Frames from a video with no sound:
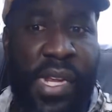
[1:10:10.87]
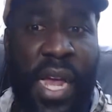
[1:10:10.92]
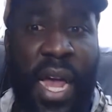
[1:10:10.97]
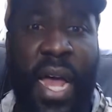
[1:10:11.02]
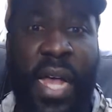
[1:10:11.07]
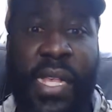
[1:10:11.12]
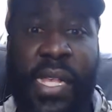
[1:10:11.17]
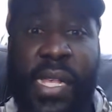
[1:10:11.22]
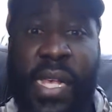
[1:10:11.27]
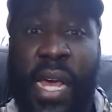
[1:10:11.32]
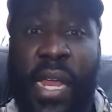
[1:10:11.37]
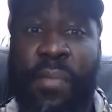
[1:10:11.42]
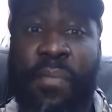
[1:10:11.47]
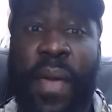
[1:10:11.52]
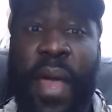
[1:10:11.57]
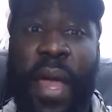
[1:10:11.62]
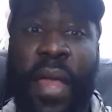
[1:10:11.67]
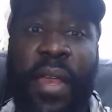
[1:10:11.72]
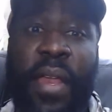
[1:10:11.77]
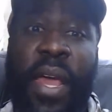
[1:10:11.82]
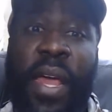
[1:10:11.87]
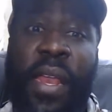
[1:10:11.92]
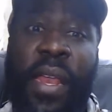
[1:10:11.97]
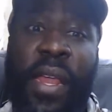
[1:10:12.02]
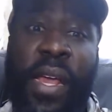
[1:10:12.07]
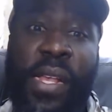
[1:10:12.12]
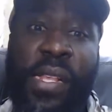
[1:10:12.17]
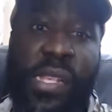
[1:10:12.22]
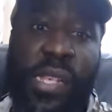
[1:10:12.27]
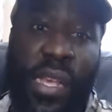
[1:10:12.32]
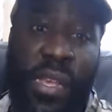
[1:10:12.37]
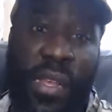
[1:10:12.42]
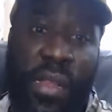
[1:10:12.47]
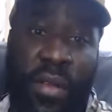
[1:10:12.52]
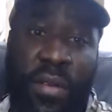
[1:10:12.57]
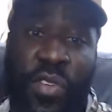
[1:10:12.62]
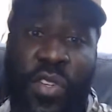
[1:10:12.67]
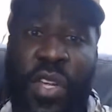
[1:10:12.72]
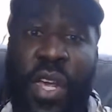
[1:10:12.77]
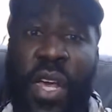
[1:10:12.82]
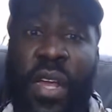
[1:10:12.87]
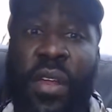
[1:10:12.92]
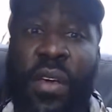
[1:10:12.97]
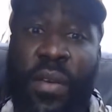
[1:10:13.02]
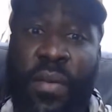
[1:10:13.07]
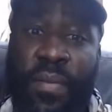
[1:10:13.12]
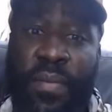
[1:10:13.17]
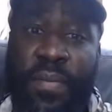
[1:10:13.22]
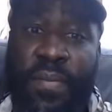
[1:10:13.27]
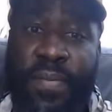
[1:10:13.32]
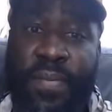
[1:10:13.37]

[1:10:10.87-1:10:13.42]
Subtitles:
you I sat it back there in that seat and shut up.